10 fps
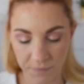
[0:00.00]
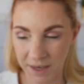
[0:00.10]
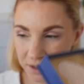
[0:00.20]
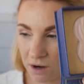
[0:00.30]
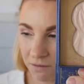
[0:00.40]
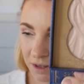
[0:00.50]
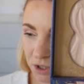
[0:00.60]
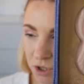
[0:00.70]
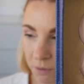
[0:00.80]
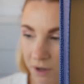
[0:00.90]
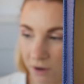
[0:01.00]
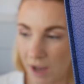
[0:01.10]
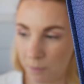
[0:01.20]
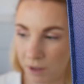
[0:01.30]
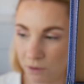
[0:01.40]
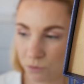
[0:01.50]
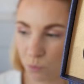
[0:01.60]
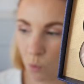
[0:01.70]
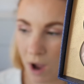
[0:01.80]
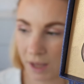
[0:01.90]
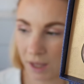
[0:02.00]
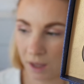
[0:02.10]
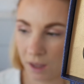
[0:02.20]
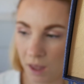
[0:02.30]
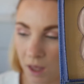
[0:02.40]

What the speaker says: It's not really showing on camera, it looks white,